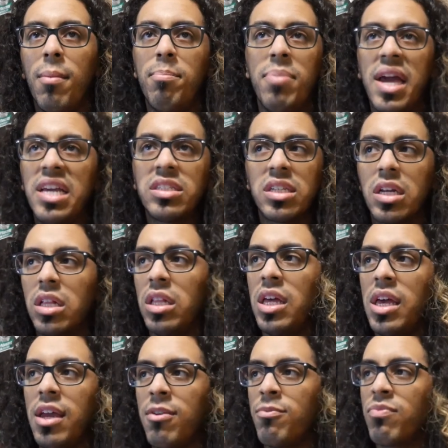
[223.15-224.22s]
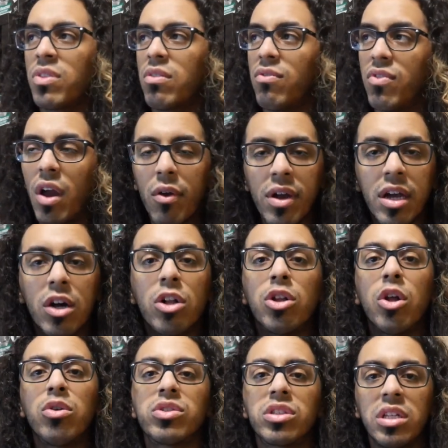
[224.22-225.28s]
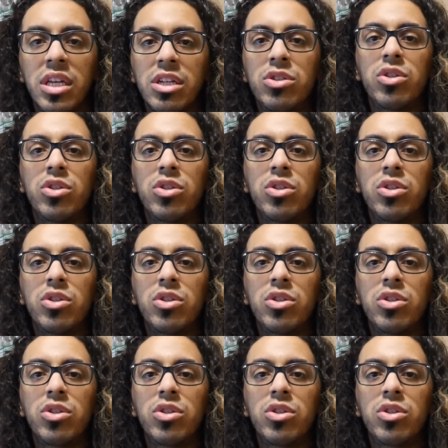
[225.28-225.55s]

basically very closely